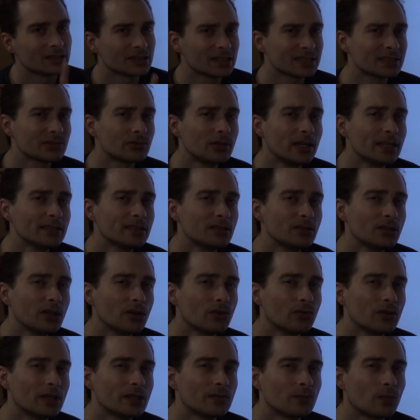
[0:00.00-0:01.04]
Just to let you
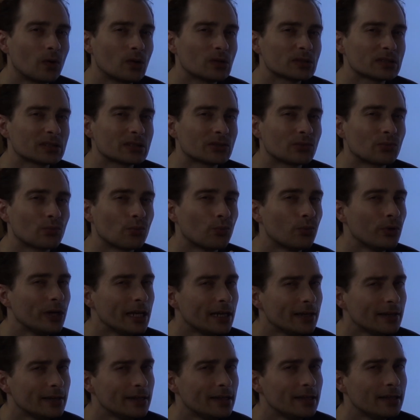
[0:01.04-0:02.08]
know, it wasn't
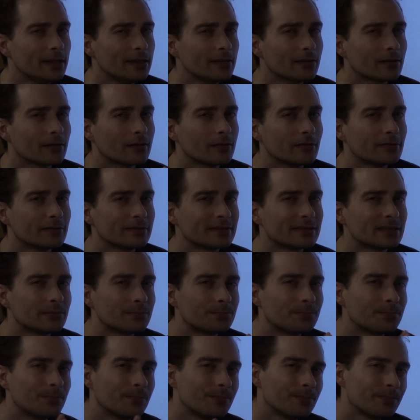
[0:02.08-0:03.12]
really
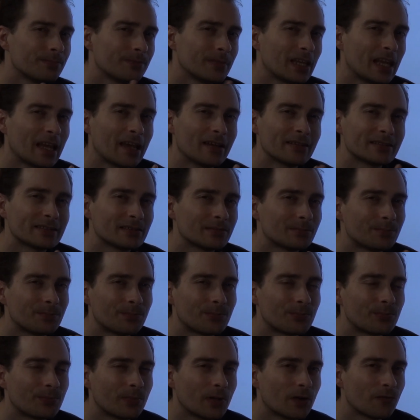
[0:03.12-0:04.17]
the
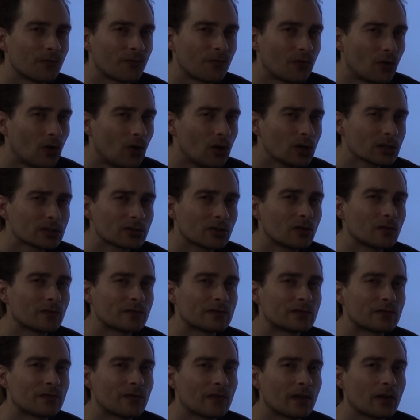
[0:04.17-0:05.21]
fault
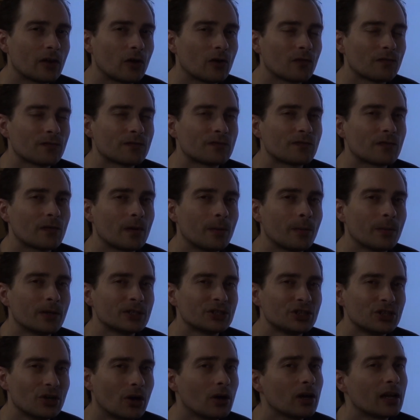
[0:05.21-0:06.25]
of
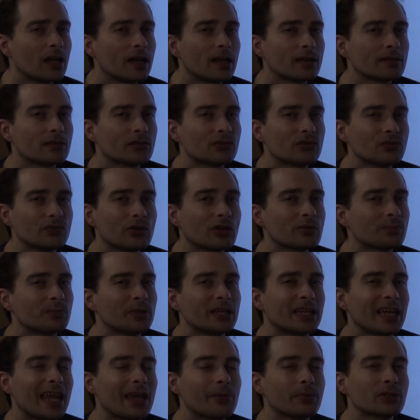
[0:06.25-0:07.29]
Jolla to not
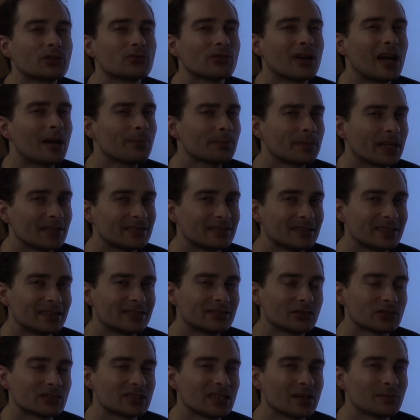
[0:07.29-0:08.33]
being able to update
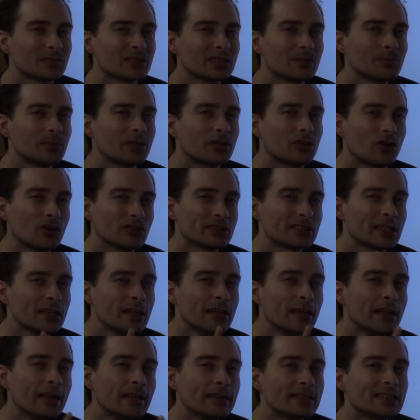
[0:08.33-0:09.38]
this or something, because
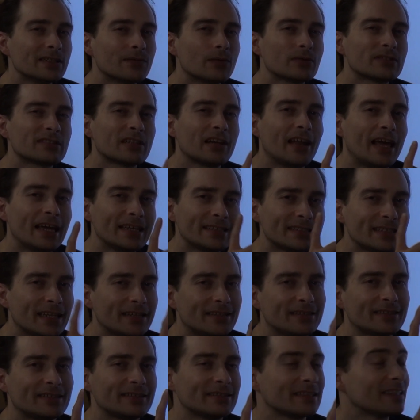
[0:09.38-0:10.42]
there was a
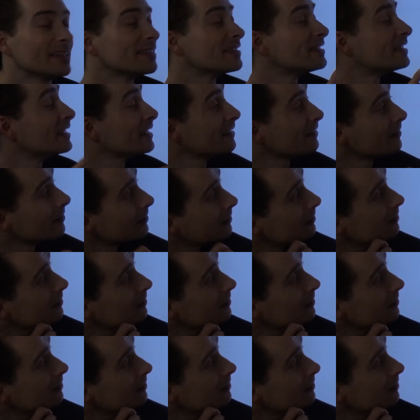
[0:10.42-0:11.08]
licensing thing